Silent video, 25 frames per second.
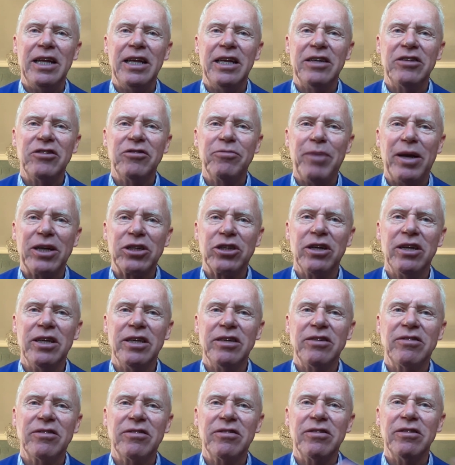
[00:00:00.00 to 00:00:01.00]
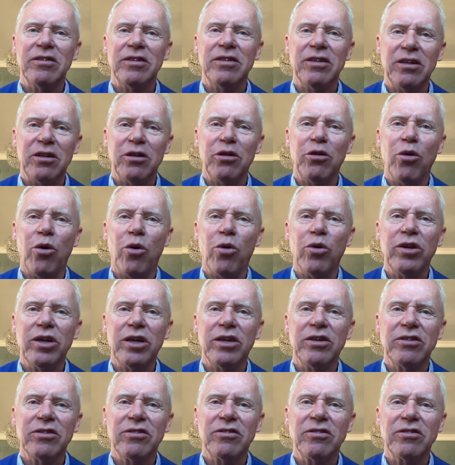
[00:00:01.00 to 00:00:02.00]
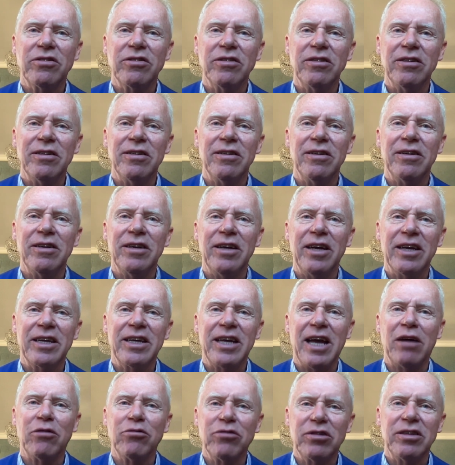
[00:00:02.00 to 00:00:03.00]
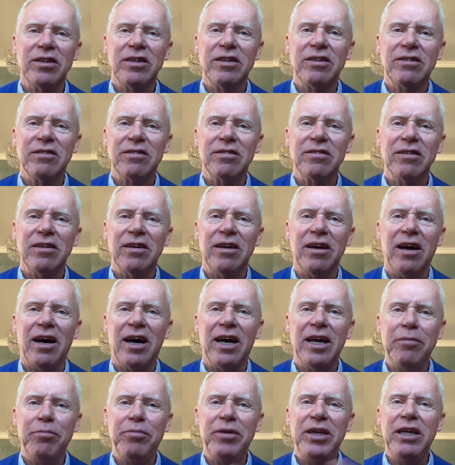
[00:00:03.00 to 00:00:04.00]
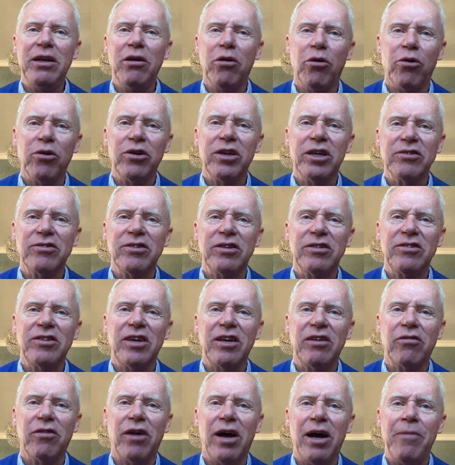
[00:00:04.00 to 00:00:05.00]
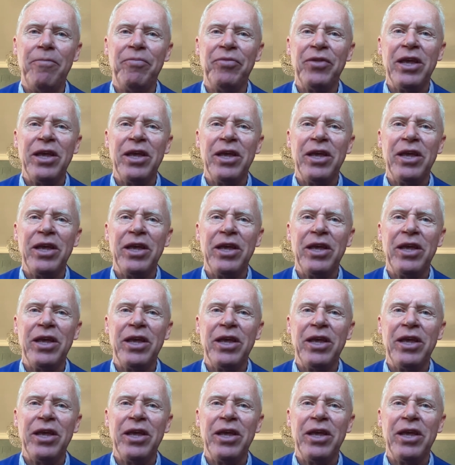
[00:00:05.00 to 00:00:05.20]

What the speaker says: specialist lawyers, accountant, IP lawyers, etc.,